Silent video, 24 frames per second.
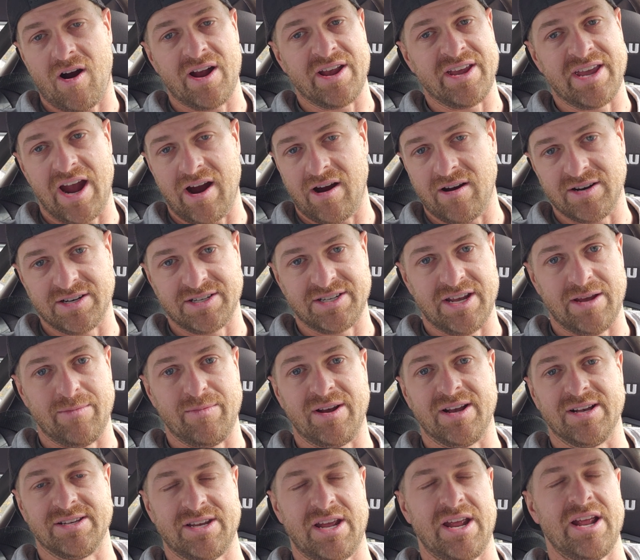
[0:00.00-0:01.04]
I guarantee,
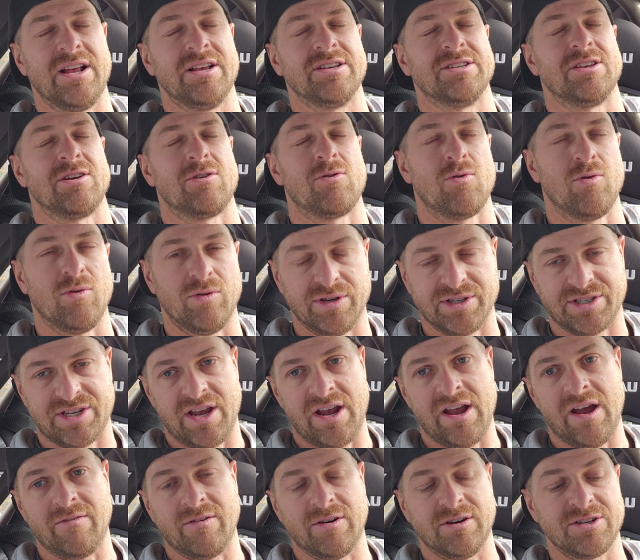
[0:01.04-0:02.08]
because it is the coolest
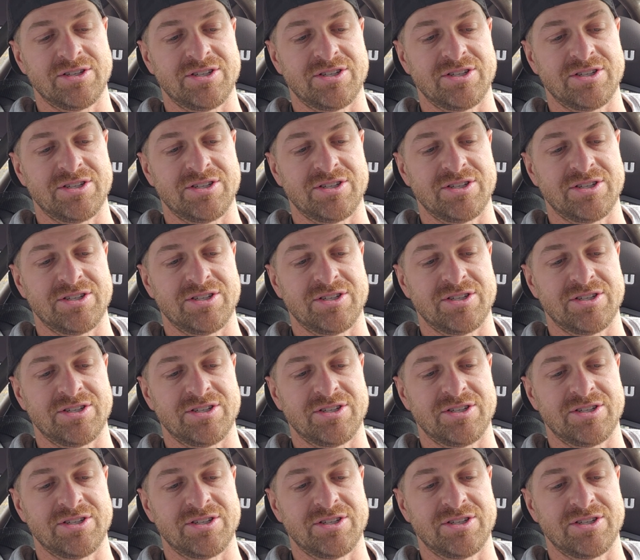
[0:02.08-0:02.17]
thing ever.